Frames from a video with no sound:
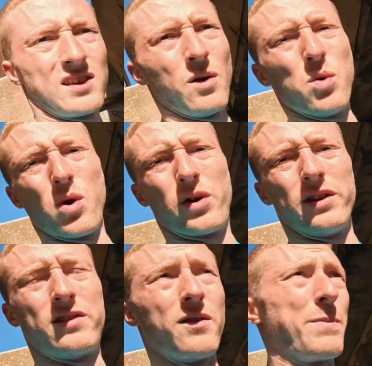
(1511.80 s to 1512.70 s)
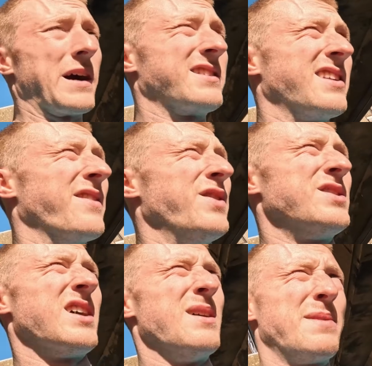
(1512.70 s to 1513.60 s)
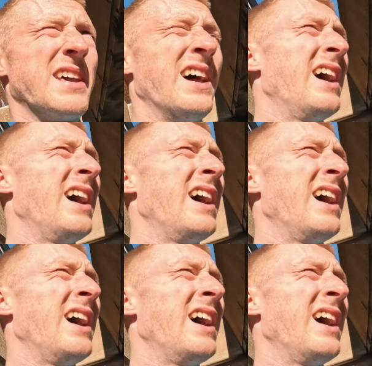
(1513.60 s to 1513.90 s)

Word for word: So awkward, so I've practiced it a few times.